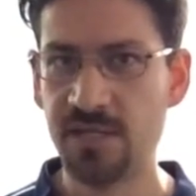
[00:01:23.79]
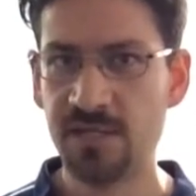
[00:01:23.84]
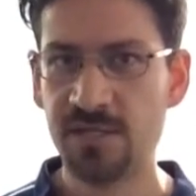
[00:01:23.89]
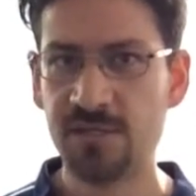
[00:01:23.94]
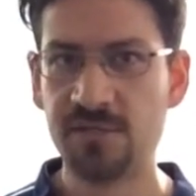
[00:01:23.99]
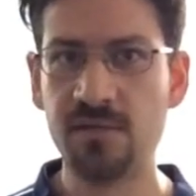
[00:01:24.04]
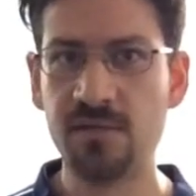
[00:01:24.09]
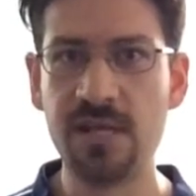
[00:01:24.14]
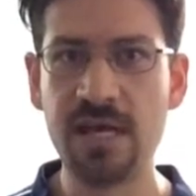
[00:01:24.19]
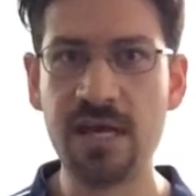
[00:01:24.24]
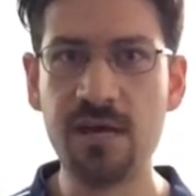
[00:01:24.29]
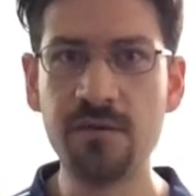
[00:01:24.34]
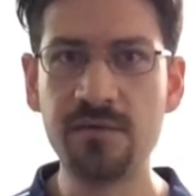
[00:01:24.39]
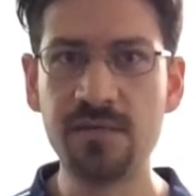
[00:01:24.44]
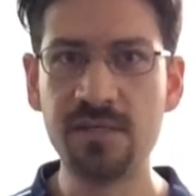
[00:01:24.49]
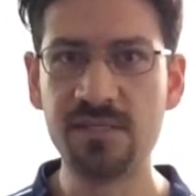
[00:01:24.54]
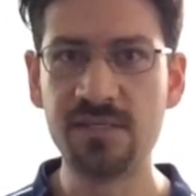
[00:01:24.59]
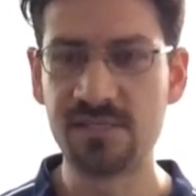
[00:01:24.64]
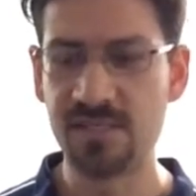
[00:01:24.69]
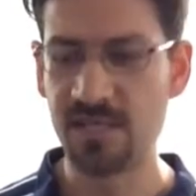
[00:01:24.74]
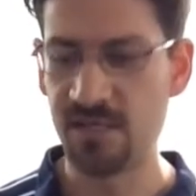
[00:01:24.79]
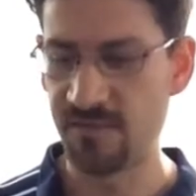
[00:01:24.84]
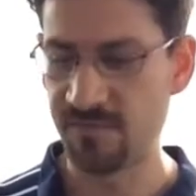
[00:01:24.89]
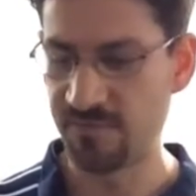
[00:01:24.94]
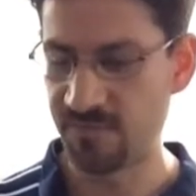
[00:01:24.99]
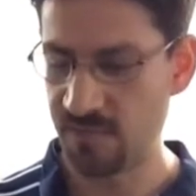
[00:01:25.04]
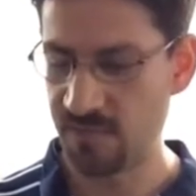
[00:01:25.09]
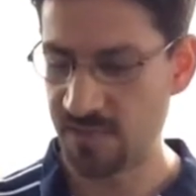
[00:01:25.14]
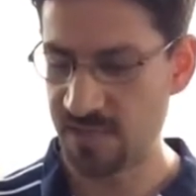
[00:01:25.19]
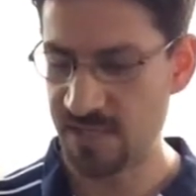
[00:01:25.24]
So now instead of
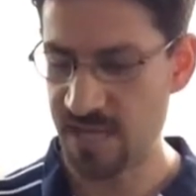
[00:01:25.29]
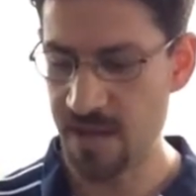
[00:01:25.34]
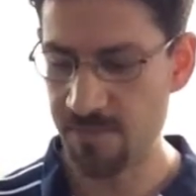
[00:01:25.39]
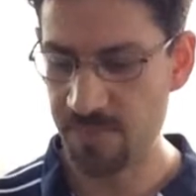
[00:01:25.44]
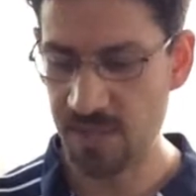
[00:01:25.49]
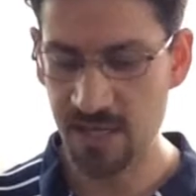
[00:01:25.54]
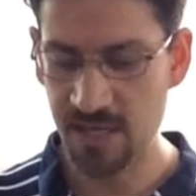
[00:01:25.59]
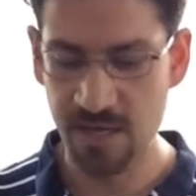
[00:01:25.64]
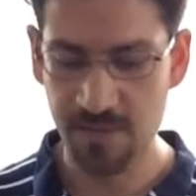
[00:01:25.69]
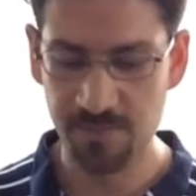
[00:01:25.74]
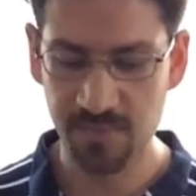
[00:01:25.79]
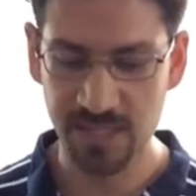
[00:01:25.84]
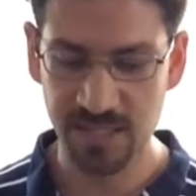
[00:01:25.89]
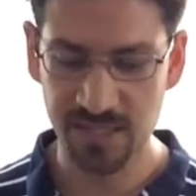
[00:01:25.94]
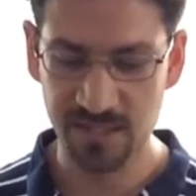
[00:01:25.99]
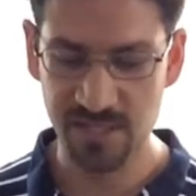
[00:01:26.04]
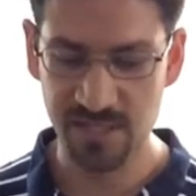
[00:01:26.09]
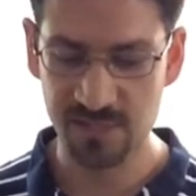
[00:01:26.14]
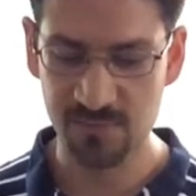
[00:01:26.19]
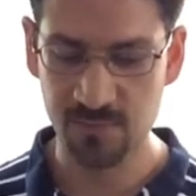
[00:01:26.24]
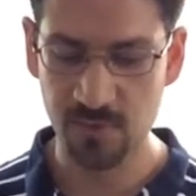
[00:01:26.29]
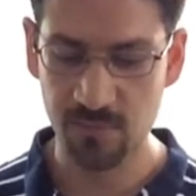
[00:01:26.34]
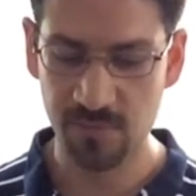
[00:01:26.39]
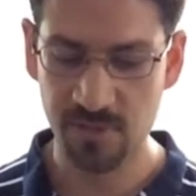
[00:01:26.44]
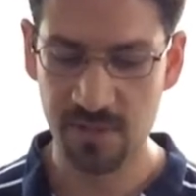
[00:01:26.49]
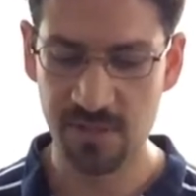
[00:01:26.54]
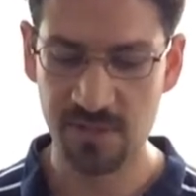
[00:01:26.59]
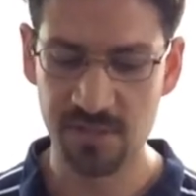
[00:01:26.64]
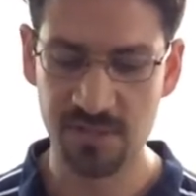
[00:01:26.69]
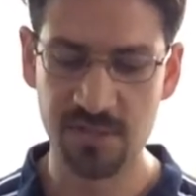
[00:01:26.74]
tapping up like this, what we're
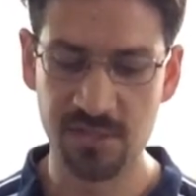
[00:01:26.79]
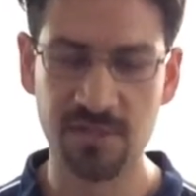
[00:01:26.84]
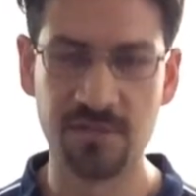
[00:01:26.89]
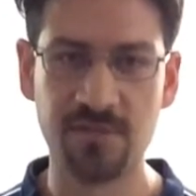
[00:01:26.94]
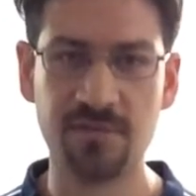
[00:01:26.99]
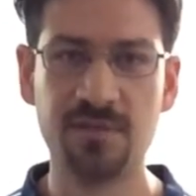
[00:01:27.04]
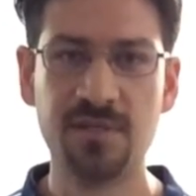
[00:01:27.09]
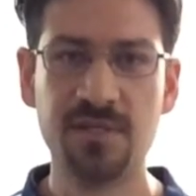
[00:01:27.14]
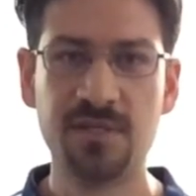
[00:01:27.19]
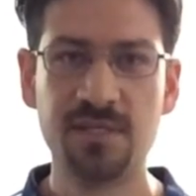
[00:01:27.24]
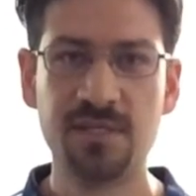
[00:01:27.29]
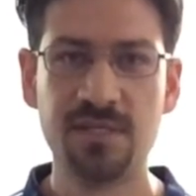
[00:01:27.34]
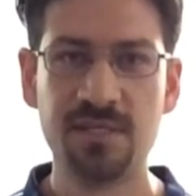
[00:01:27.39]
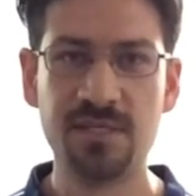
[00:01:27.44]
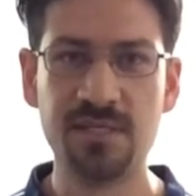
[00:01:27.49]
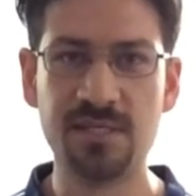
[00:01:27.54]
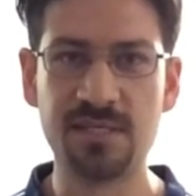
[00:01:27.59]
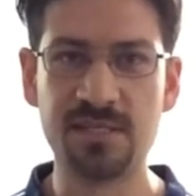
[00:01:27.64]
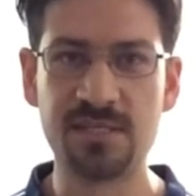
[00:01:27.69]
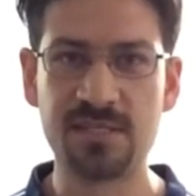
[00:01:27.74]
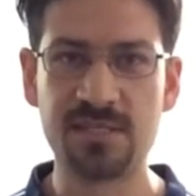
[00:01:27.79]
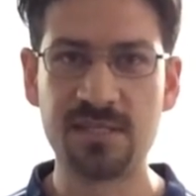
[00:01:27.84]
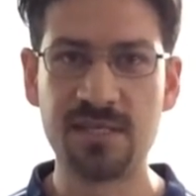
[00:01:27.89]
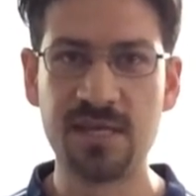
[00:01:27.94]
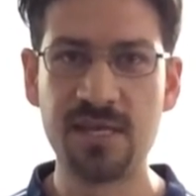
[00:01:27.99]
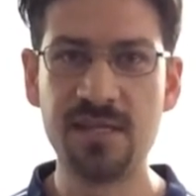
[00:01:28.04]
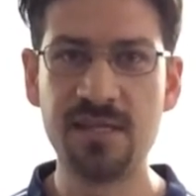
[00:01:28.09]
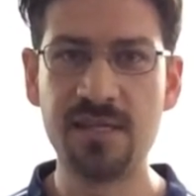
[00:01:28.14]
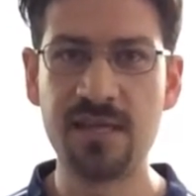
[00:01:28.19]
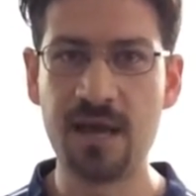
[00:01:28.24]
going to do is
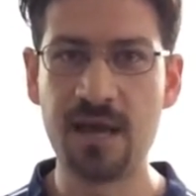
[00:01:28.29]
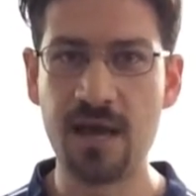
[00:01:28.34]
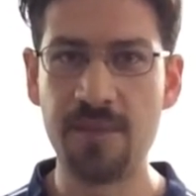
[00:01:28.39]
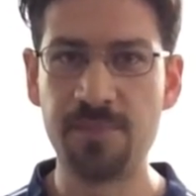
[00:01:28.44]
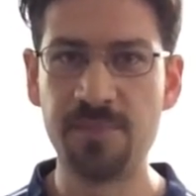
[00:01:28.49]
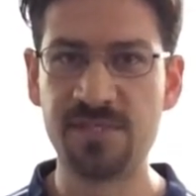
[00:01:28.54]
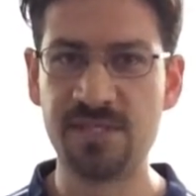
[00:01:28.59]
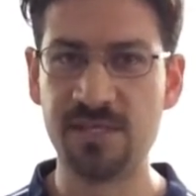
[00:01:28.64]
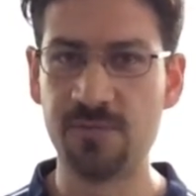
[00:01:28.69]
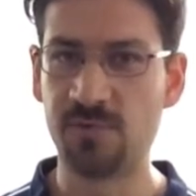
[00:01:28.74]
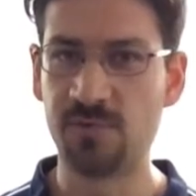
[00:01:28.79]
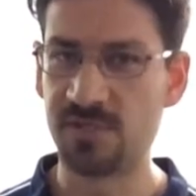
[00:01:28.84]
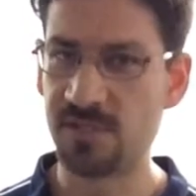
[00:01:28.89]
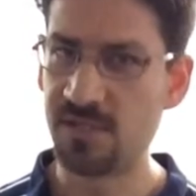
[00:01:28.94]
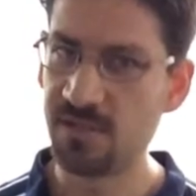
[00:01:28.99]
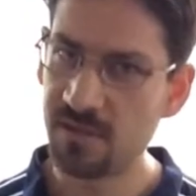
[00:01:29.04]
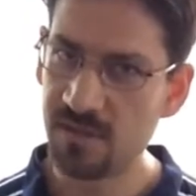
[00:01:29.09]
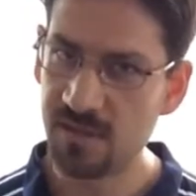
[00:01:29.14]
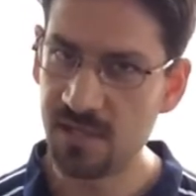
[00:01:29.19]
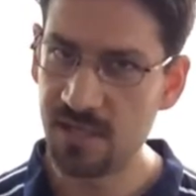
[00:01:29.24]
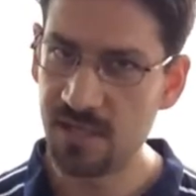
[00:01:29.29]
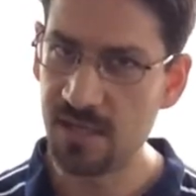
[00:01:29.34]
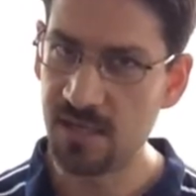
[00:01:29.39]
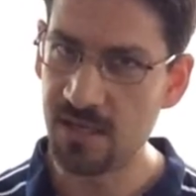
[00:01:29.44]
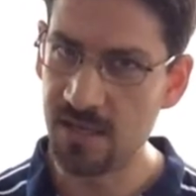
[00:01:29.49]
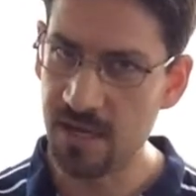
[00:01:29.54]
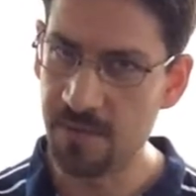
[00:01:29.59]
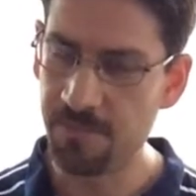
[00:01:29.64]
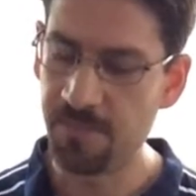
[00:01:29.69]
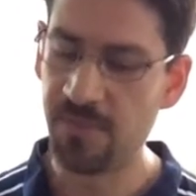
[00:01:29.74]
kind of the opposite. We're still thinking
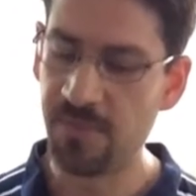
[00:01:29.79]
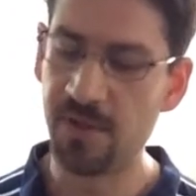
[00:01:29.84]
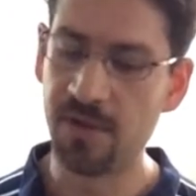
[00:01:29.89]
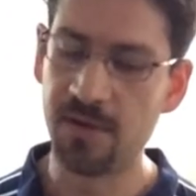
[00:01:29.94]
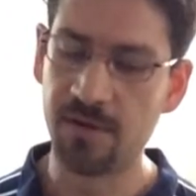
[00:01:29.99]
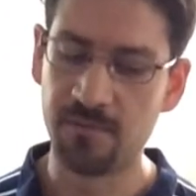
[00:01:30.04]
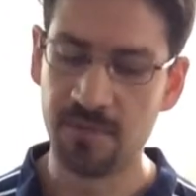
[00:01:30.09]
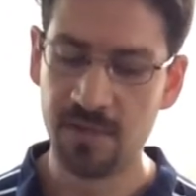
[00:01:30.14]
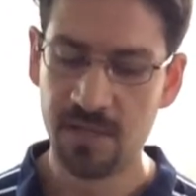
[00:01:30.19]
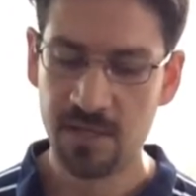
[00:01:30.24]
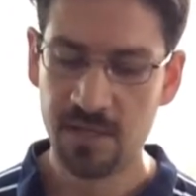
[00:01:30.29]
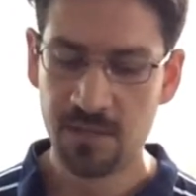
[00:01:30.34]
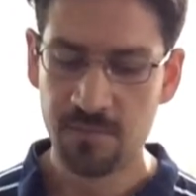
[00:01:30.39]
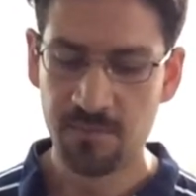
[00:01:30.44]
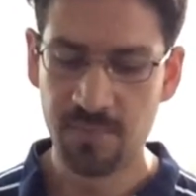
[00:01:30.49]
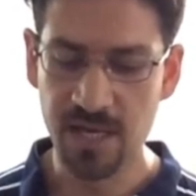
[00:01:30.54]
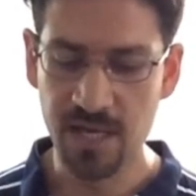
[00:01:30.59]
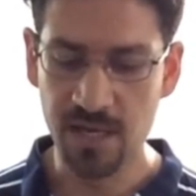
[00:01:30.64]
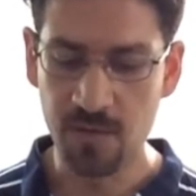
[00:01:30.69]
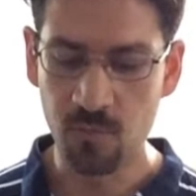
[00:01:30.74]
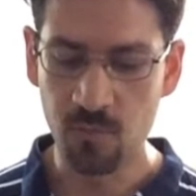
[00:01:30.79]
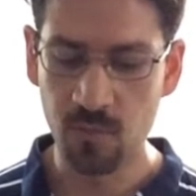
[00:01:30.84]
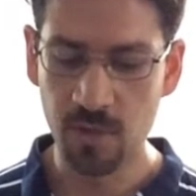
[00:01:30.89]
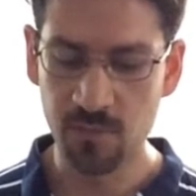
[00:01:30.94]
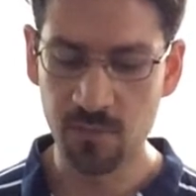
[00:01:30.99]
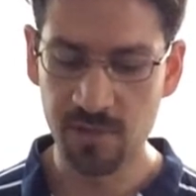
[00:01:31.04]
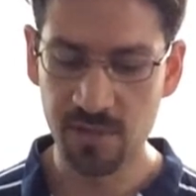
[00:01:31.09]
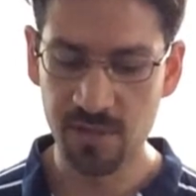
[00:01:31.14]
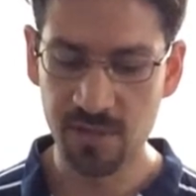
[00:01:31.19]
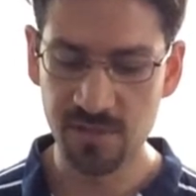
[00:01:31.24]
up though, but what
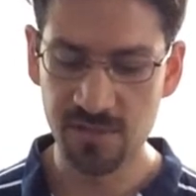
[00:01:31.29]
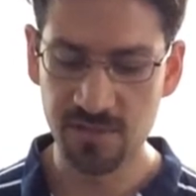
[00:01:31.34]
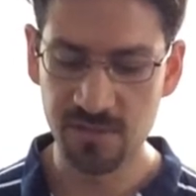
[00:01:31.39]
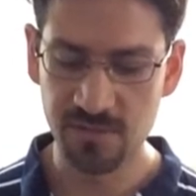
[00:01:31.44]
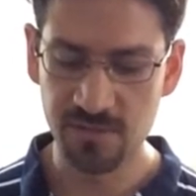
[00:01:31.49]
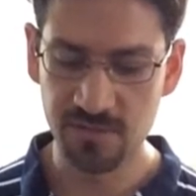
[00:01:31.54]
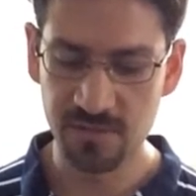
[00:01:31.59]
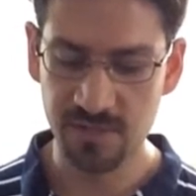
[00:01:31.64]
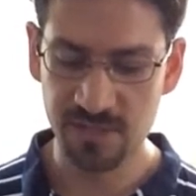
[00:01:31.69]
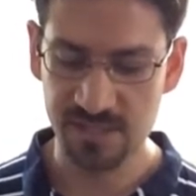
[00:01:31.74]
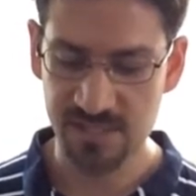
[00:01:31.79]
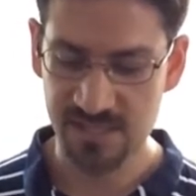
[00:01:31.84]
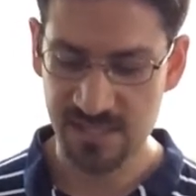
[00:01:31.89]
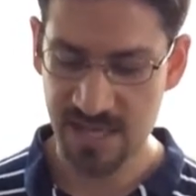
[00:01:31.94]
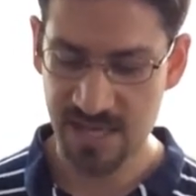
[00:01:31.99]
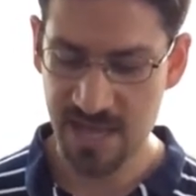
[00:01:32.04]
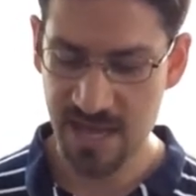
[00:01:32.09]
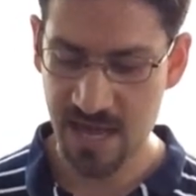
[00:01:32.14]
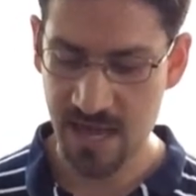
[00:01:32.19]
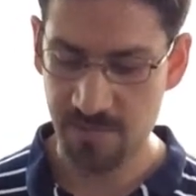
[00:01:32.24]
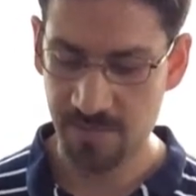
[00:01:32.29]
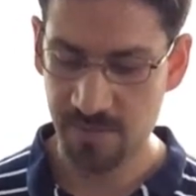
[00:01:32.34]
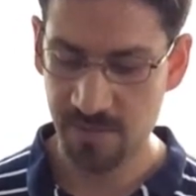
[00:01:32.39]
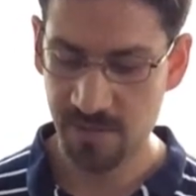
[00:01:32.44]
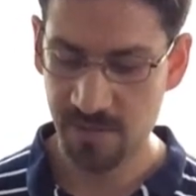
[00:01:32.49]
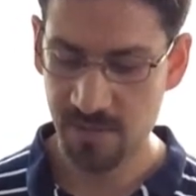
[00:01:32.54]
we're going to do is tap,